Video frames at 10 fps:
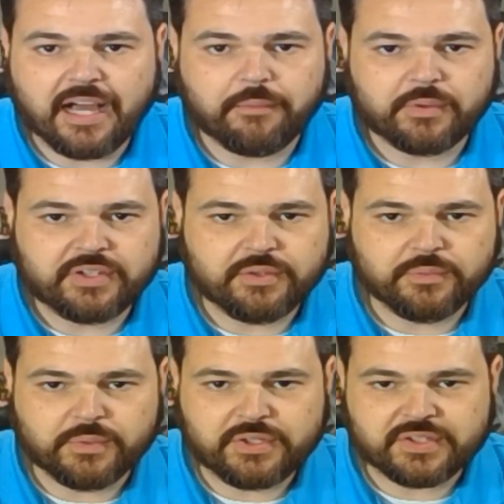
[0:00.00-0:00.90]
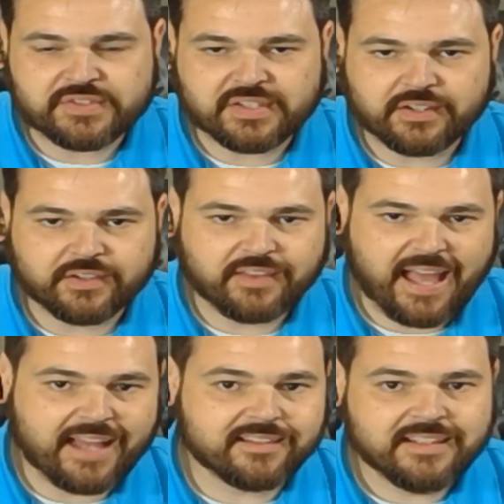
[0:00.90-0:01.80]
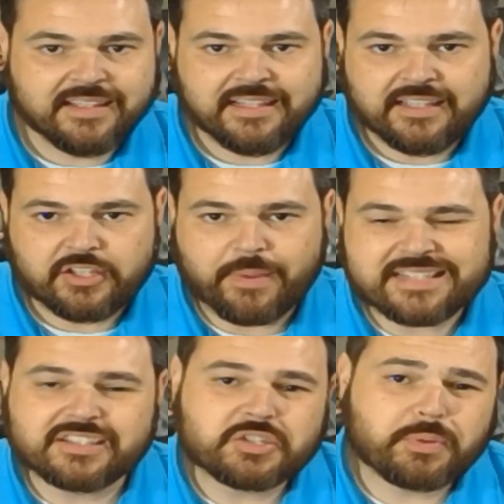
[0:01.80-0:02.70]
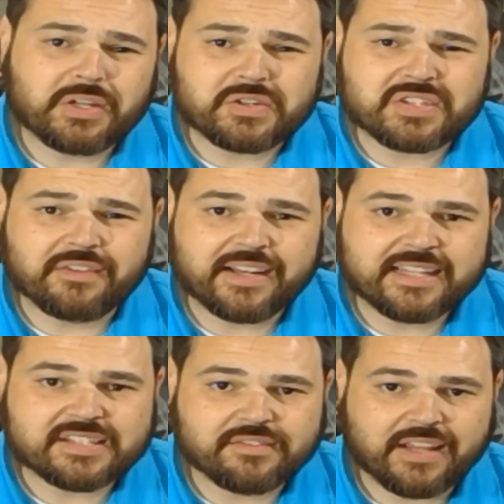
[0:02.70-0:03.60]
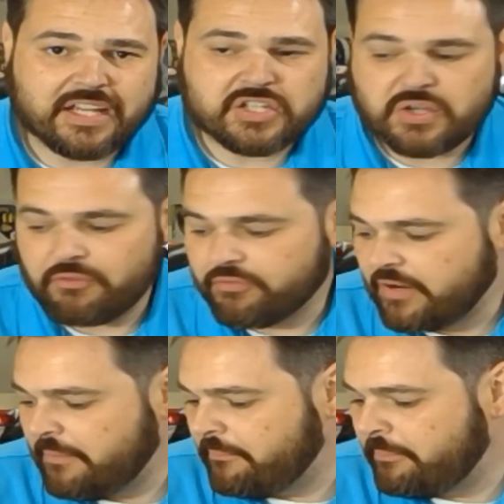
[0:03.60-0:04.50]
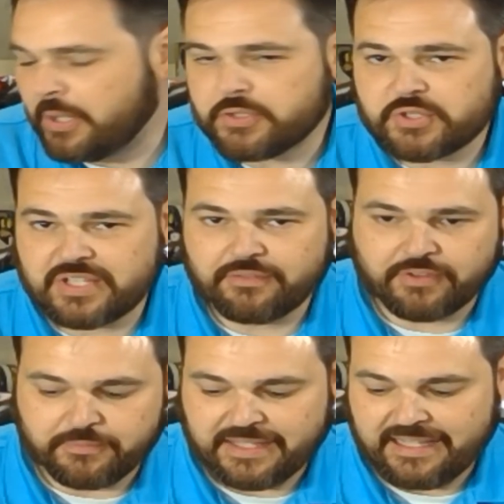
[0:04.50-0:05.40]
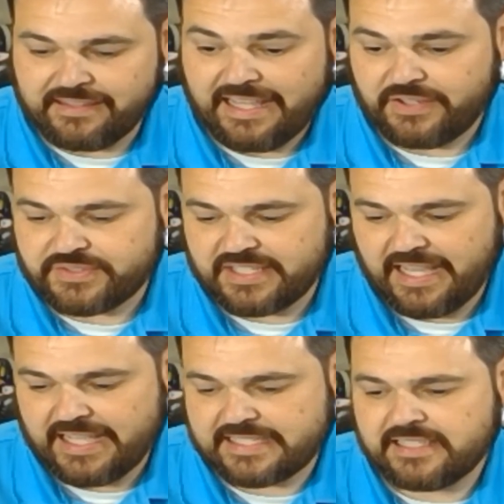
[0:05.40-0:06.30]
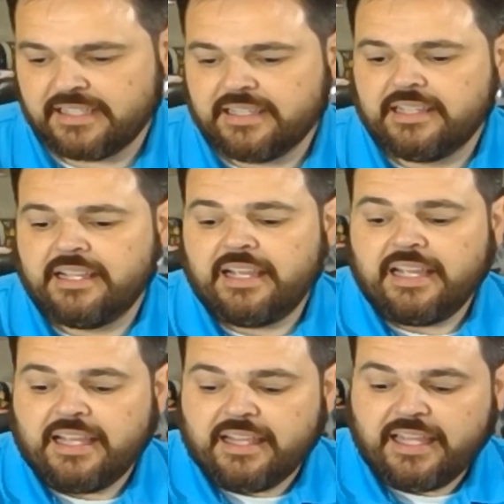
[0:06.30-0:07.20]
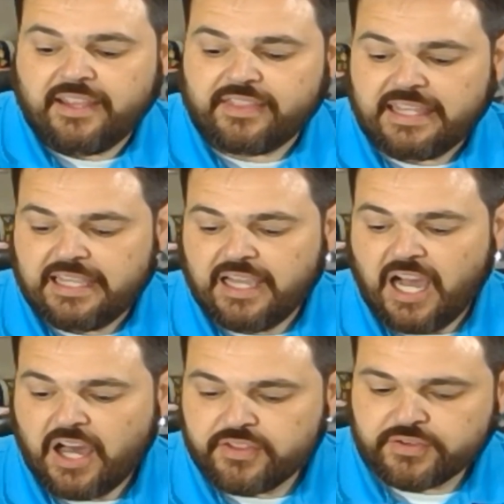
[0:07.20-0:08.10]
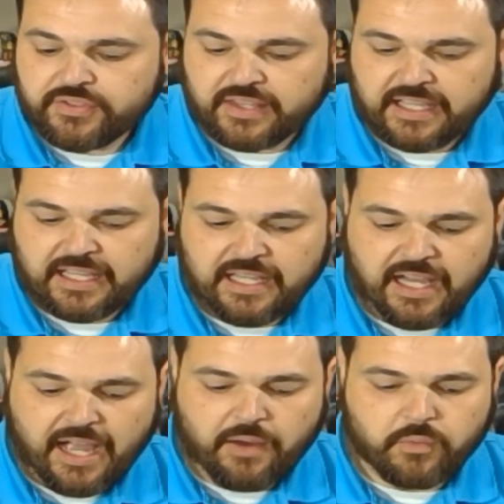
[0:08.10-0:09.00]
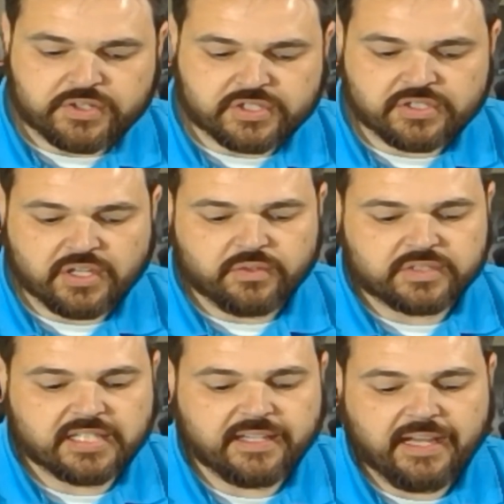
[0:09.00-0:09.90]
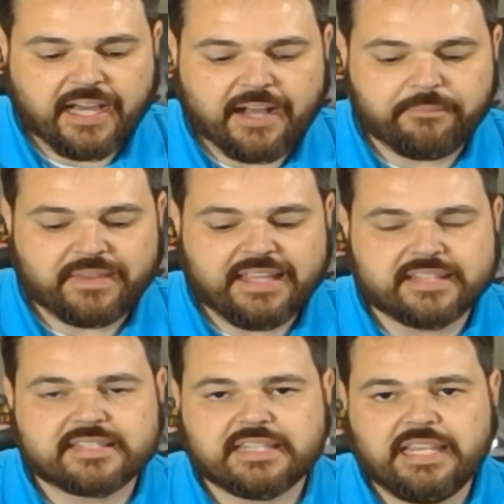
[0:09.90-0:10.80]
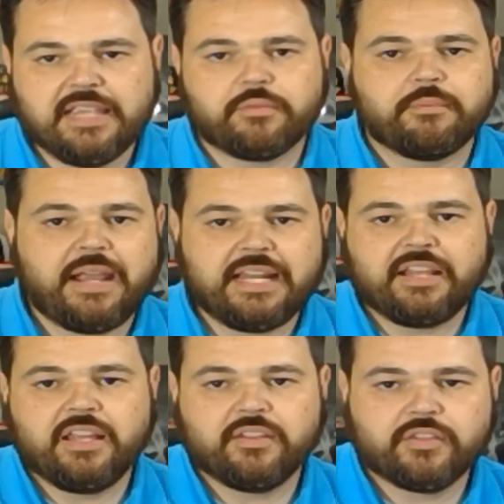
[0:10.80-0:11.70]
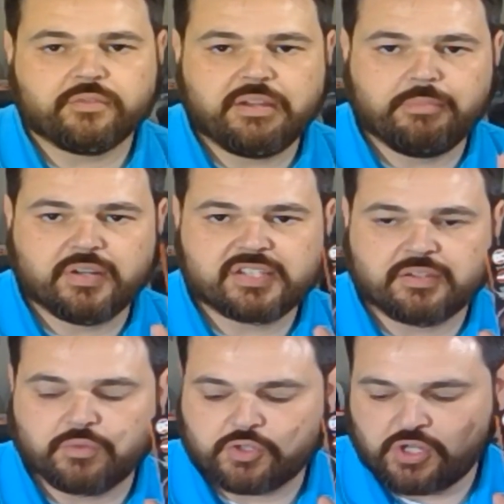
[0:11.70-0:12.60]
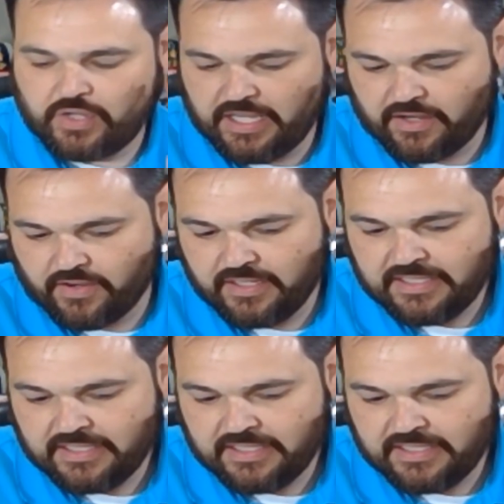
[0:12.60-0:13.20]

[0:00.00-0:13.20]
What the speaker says: when you consider that you're basically just putting yourself at a disadvantage from purchasing from the LCS. The other thing I want to note is the remaining 3 books, and we'll show you here